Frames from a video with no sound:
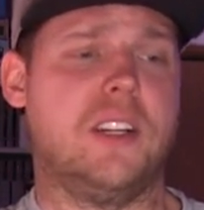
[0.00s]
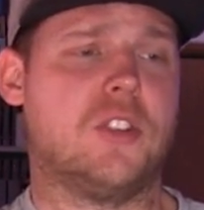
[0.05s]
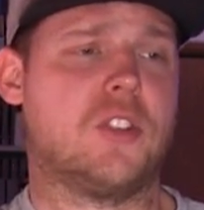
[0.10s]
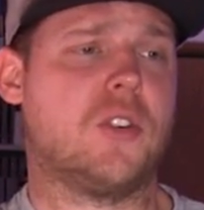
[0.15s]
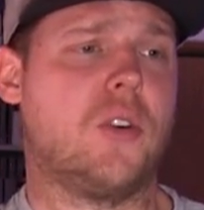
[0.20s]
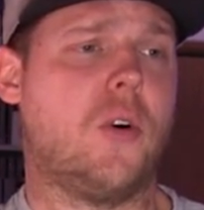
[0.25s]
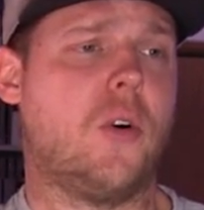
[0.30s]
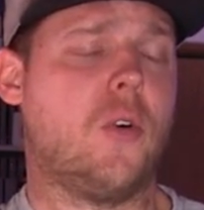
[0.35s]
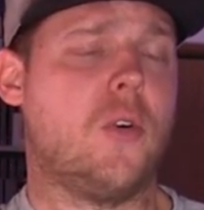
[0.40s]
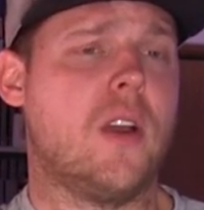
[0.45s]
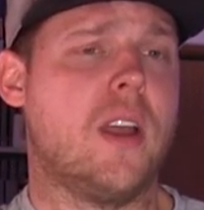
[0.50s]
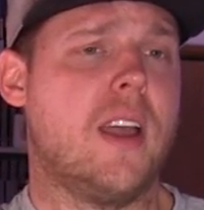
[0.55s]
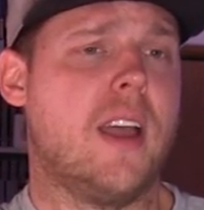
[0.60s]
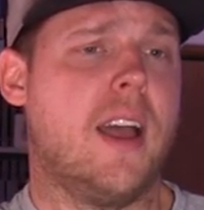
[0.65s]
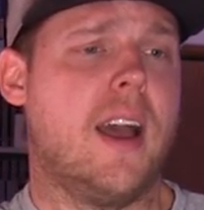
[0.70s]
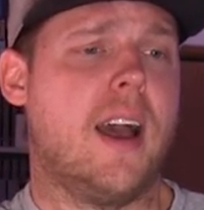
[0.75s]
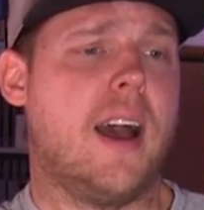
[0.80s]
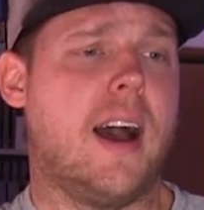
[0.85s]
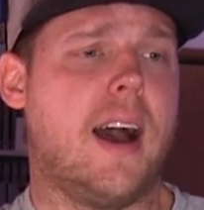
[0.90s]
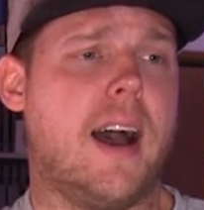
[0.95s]
So
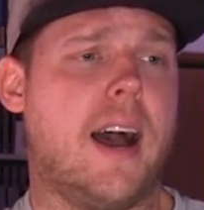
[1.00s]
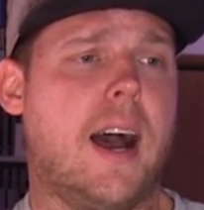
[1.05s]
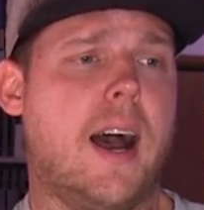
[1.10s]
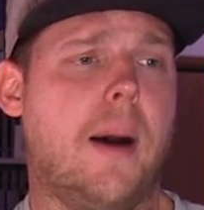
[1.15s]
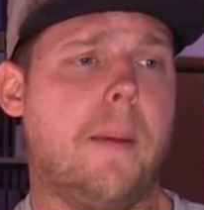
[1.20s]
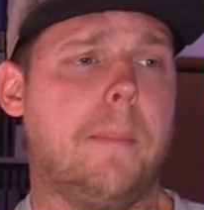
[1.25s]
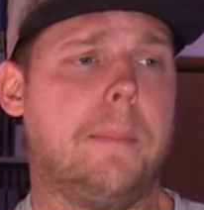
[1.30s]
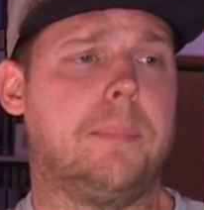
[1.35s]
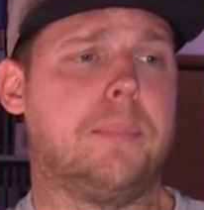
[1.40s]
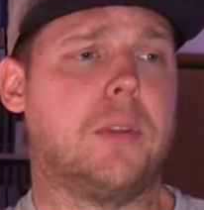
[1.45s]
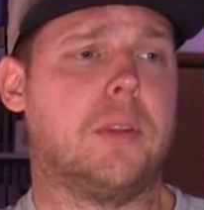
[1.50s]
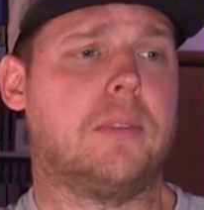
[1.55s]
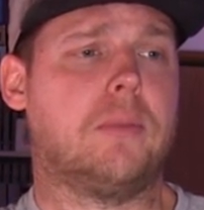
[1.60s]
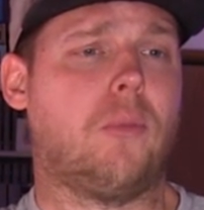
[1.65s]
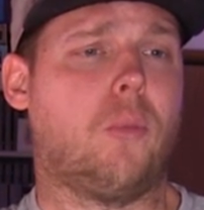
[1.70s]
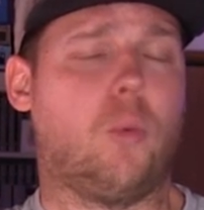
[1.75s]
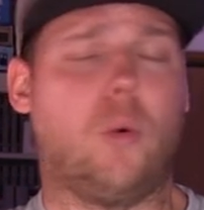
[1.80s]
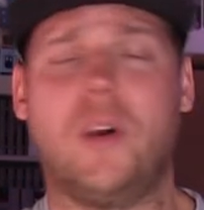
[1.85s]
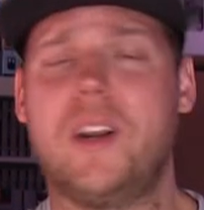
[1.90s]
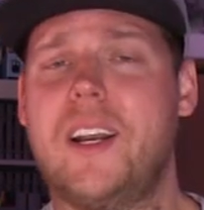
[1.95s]
um,
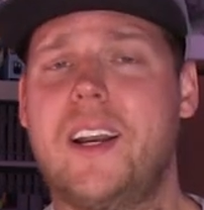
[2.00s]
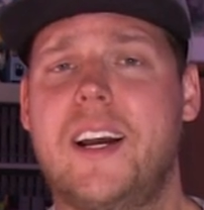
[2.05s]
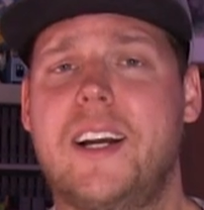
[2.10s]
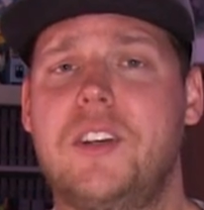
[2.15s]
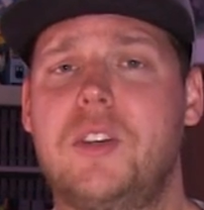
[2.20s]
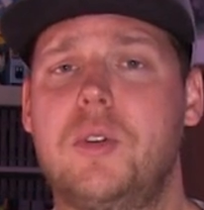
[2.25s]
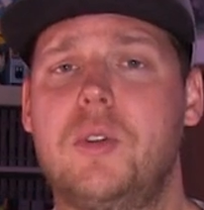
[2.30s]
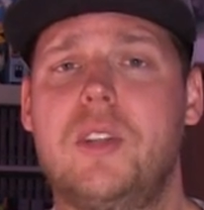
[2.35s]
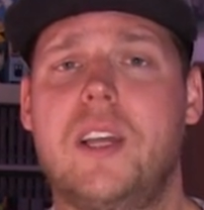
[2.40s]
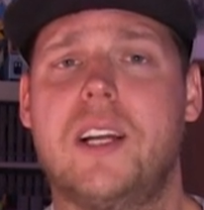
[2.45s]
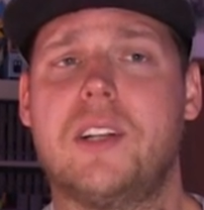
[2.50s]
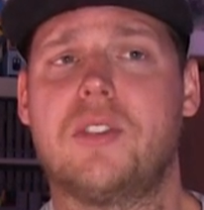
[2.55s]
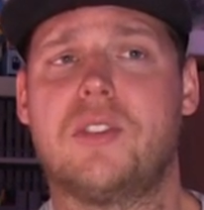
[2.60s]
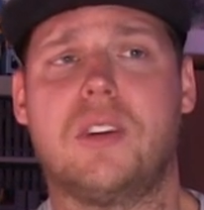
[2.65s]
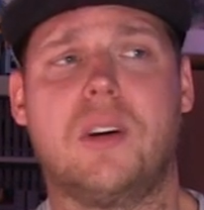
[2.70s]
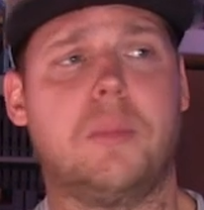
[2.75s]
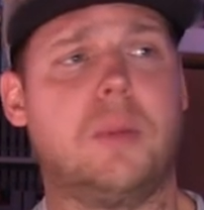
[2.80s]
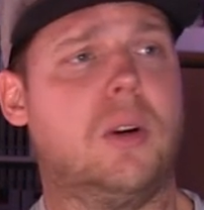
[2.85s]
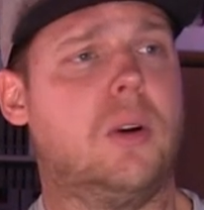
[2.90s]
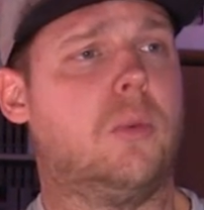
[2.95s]
what did I do that
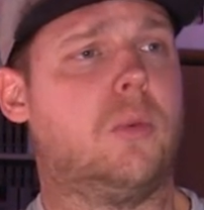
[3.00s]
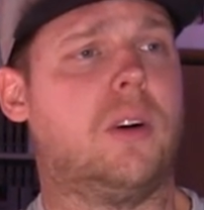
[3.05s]
summer?